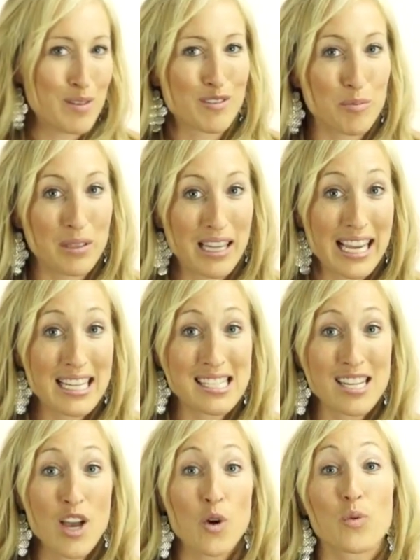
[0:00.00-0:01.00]
been
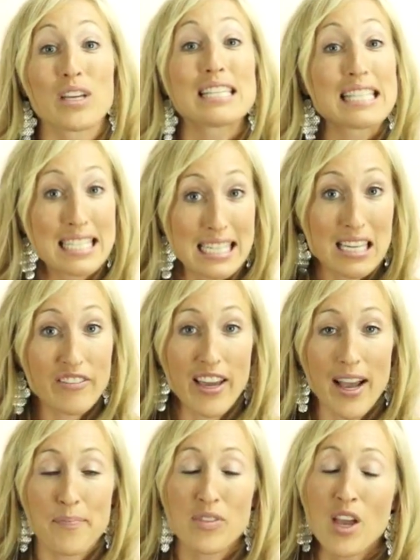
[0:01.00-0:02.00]
replaced with
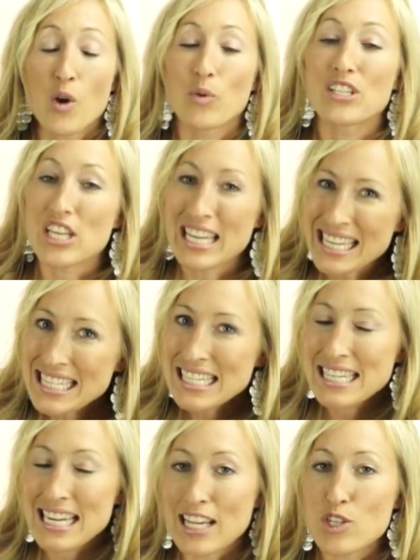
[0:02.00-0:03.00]
stevia, which is
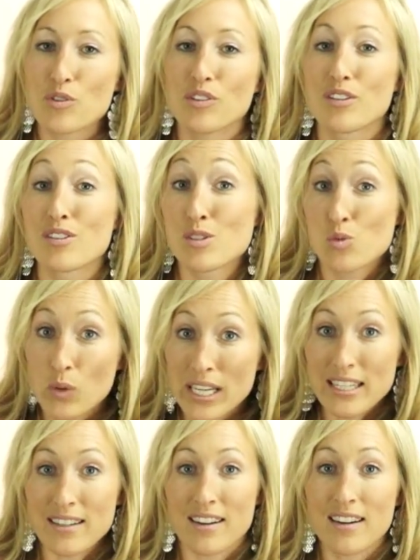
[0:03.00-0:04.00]
a natural
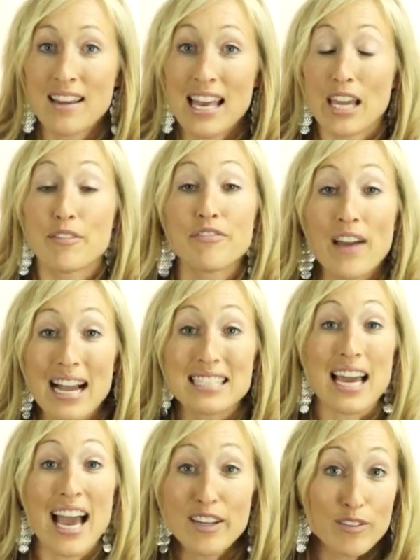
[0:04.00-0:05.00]
sweetener. In
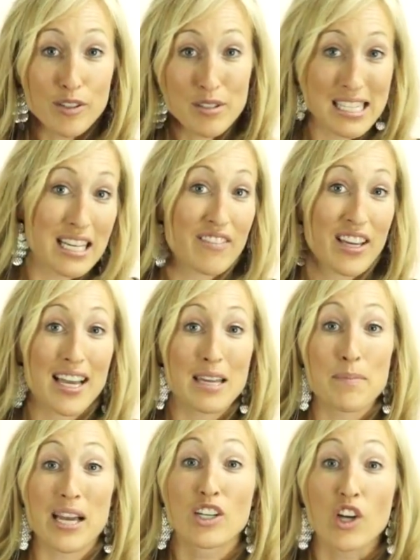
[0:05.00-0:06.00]
fact, I grow stevia
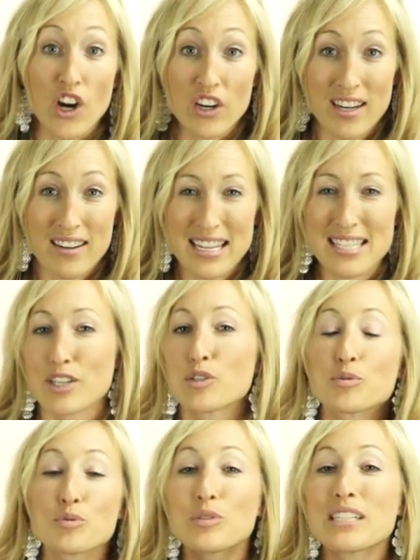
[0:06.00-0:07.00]
in my garden. It's a
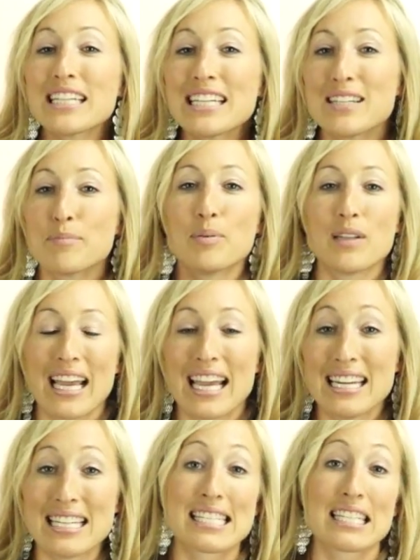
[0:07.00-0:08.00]
green
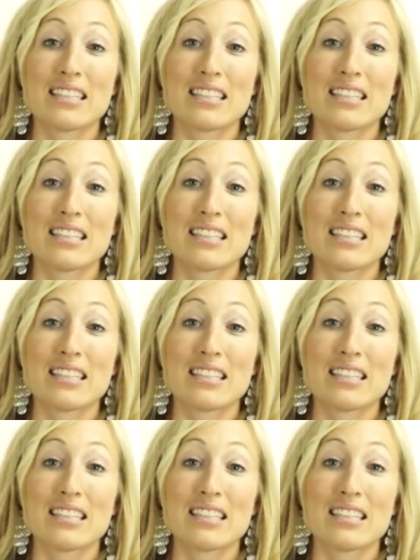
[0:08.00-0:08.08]
plant, it's